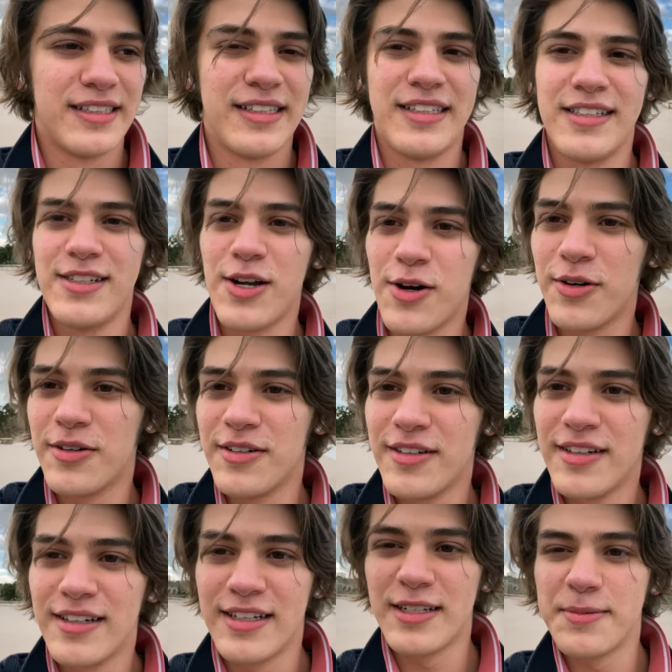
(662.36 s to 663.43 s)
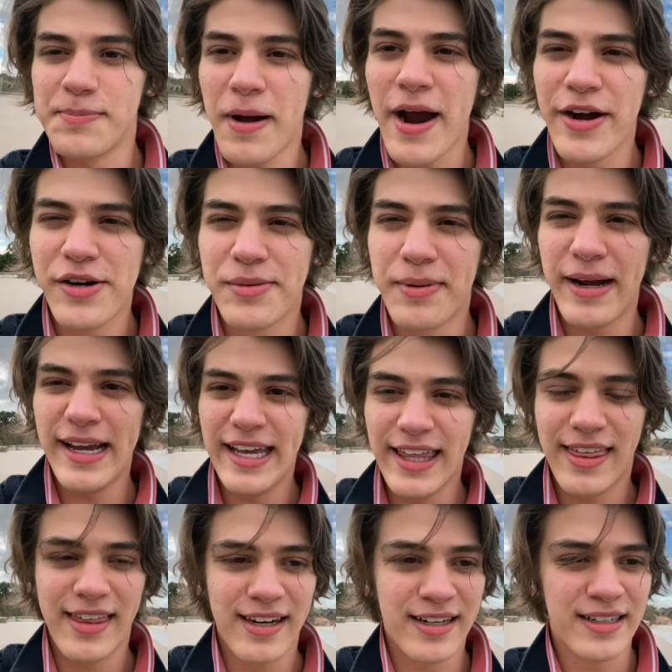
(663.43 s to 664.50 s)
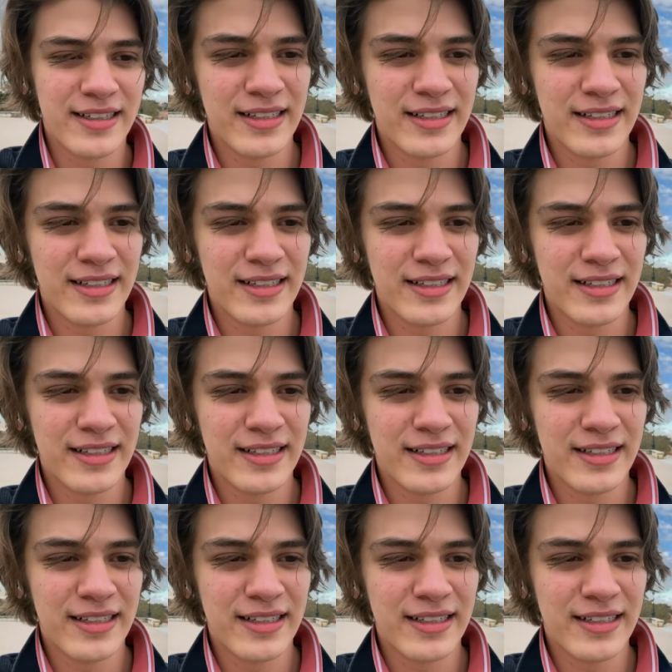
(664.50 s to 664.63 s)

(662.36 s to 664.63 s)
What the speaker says: you know, inspired by Ethan.